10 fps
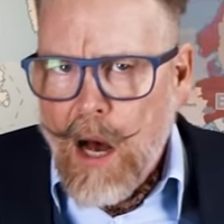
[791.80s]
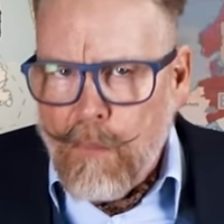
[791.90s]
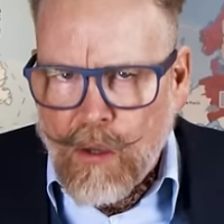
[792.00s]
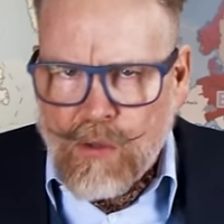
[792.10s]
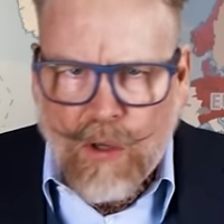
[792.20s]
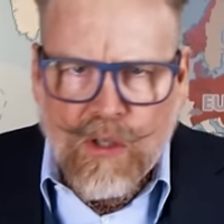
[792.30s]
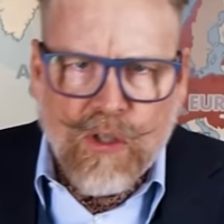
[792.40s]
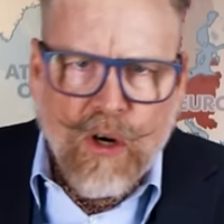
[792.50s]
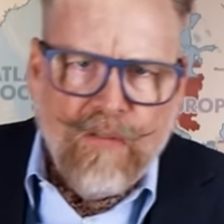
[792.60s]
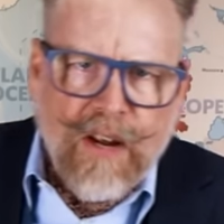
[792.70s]
A post war
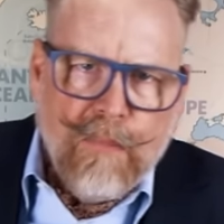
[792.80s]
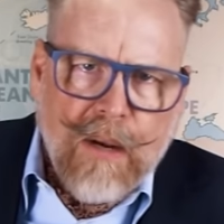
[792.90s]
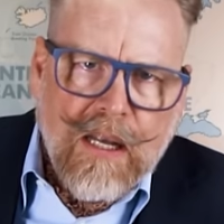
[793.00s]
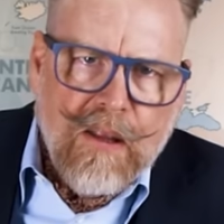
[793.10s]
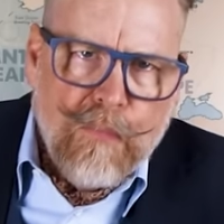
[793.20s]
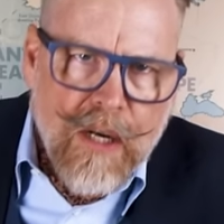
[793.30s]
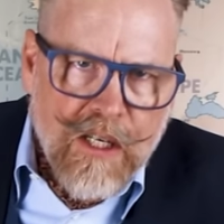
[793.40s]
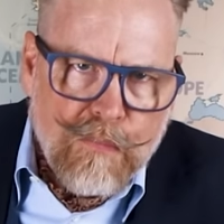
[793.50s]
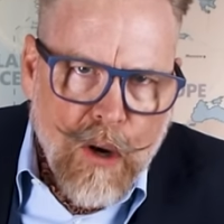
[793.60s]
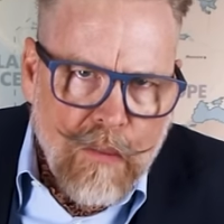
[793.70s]
survey by the
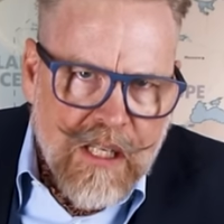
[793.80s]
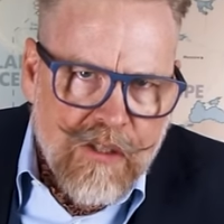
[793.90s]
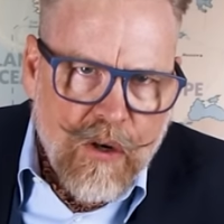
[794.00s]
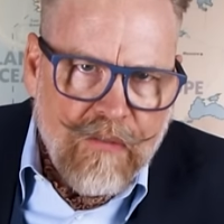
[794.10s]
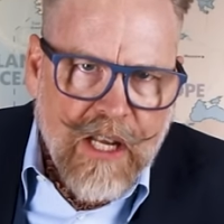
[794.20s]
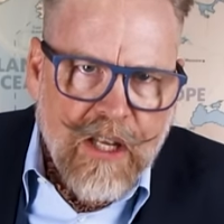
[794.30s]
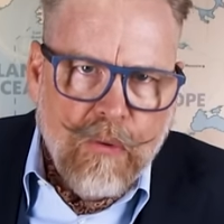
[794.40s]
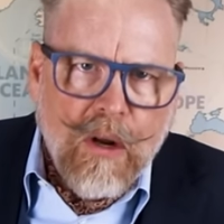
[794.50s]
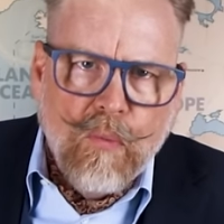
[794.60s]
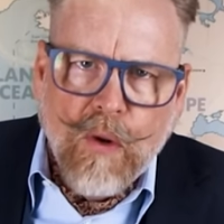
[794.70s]
British Bombing Survey
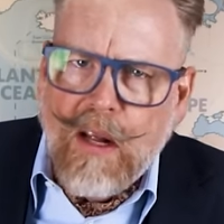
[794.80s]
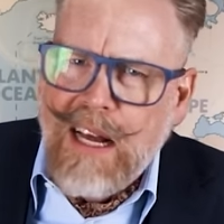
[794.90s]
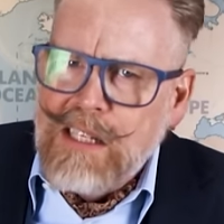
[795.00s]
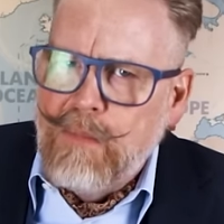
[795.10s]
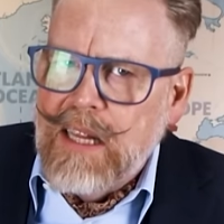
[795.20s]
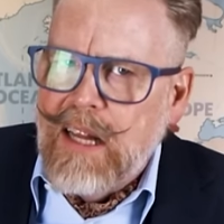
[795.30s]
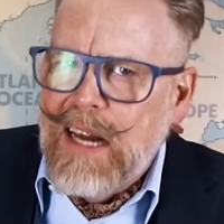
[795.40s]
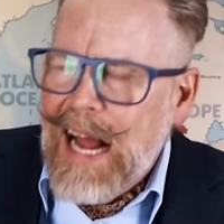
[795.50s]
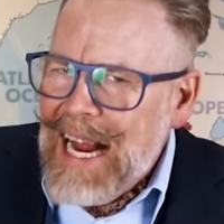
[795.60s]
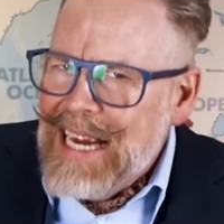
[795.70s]
Unit will estimate
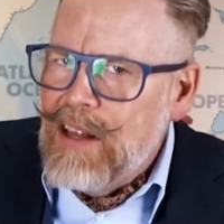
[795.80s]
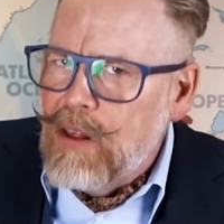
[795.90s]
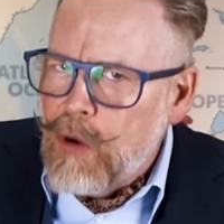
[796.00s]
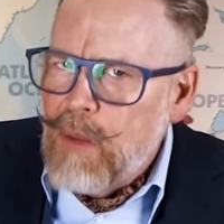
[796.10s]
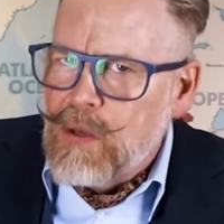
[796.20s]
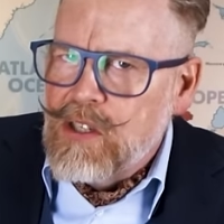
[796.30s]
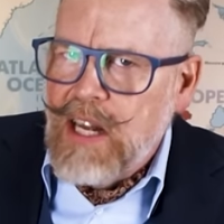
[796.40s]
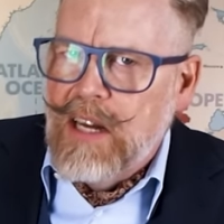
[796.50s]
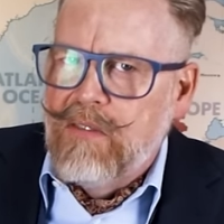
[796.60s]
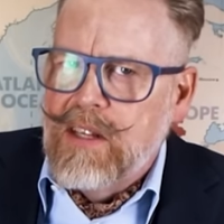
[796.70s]
that
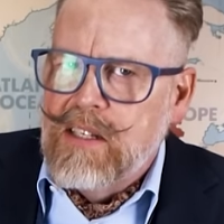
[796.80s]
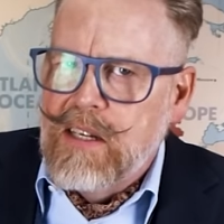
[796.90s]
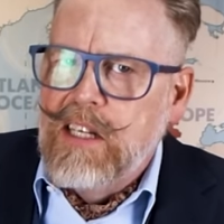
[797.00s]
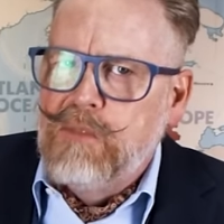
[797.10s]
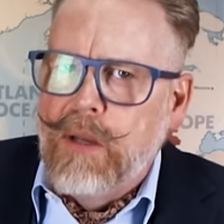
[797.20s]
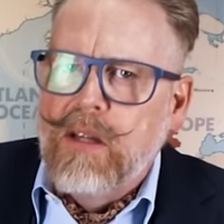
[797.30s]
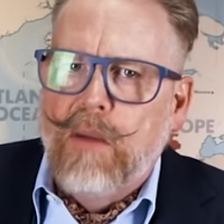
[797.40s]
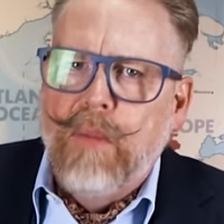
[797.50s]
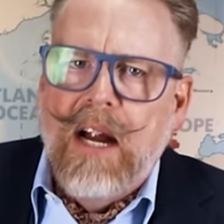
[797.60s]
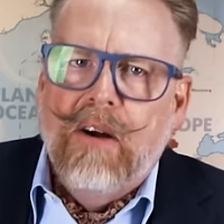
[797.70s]
83% of the city's
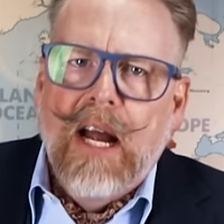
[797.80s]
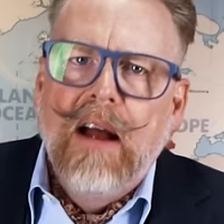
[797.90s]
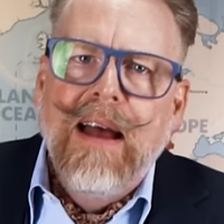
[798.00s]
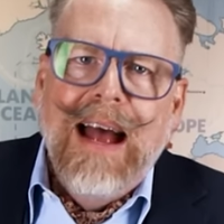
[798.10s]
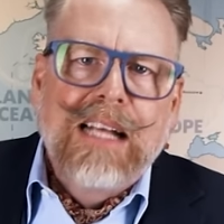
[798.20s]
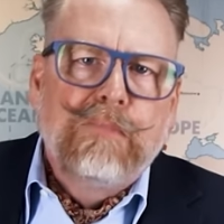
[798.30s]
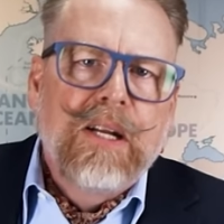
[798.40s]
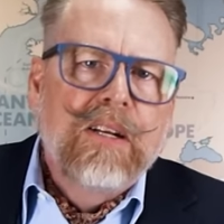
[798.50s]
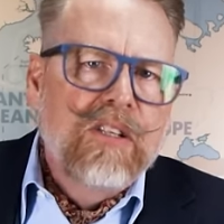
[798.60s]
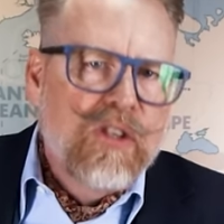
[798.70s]
built up area has
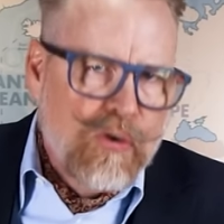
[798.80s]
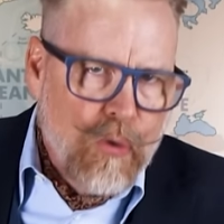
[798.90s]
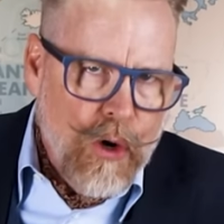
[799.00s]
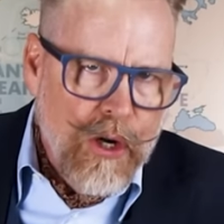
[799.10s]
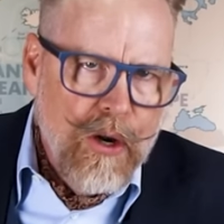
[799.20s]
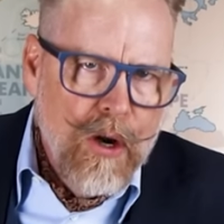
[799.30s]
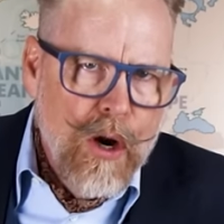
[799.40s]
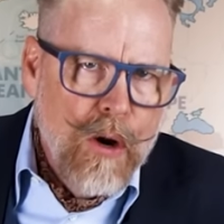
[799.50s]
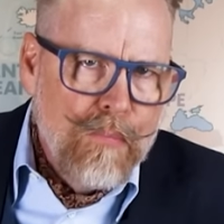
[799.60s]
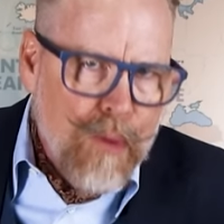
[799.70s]
been destroyed,
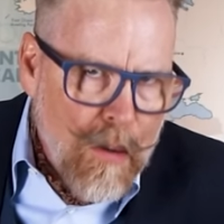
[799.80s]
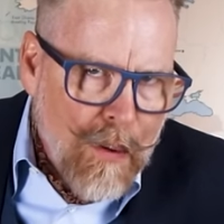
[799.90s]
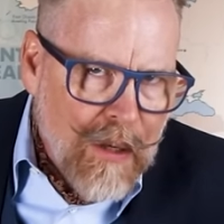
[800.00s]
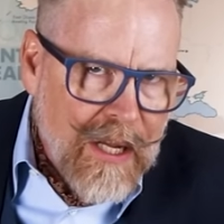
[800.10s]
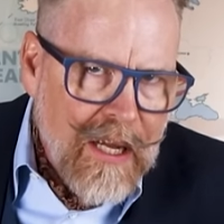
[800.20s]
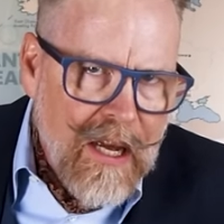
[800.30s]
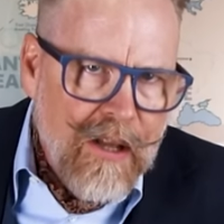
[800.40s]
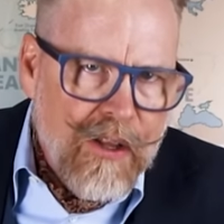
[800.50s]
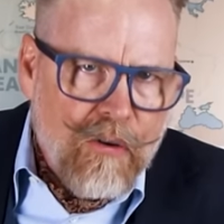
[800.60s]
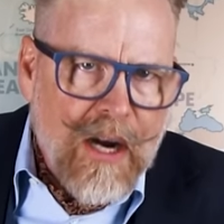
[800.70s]
probably
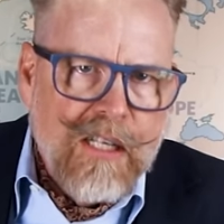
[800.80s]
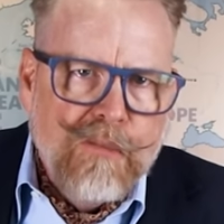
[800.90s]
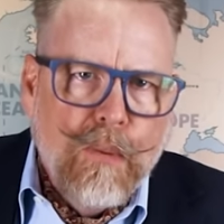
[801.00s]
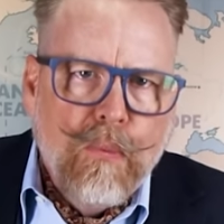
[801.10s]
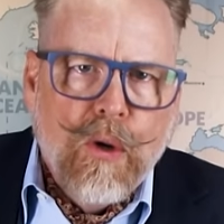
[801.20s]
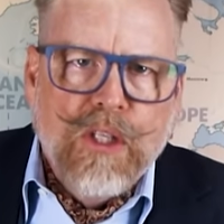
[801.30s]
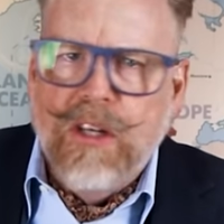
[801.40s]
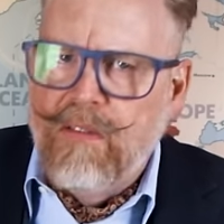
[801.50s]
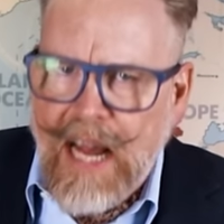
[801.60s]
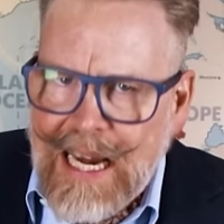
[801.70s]
the greatest
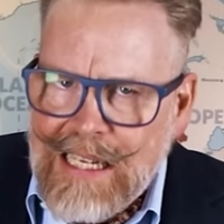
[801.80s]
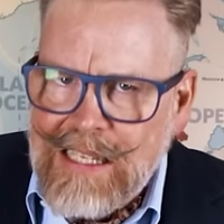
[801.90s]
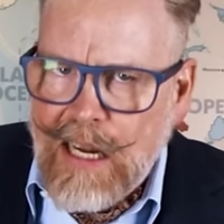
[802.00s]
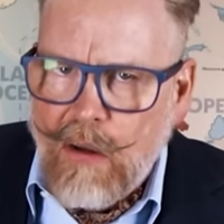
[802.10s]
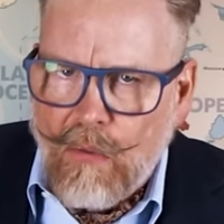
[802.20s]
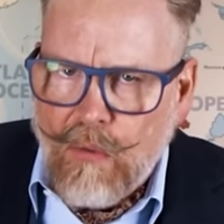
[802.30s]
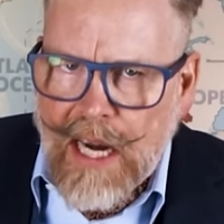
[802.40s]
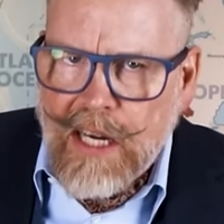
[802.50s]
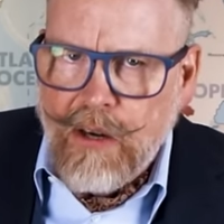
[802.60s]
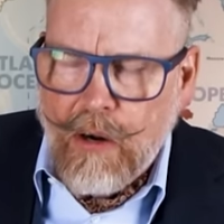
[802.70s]
proportion of any single
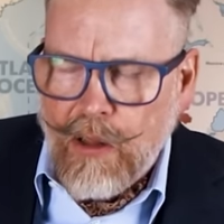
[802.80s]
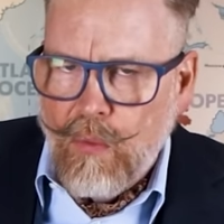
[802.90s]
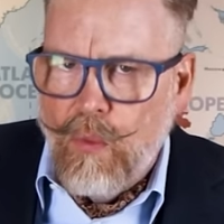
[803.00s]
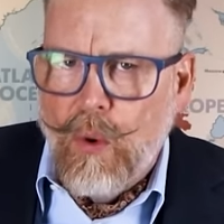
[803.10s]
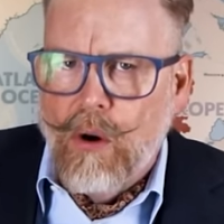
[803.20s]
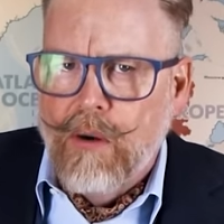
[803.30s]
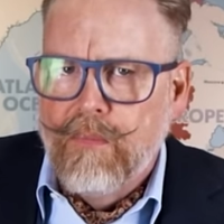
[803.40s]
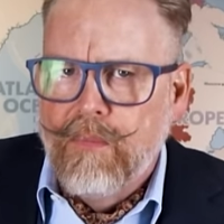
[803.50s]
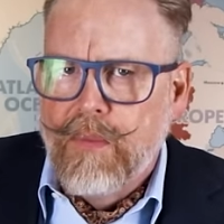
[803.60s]
raid during the war.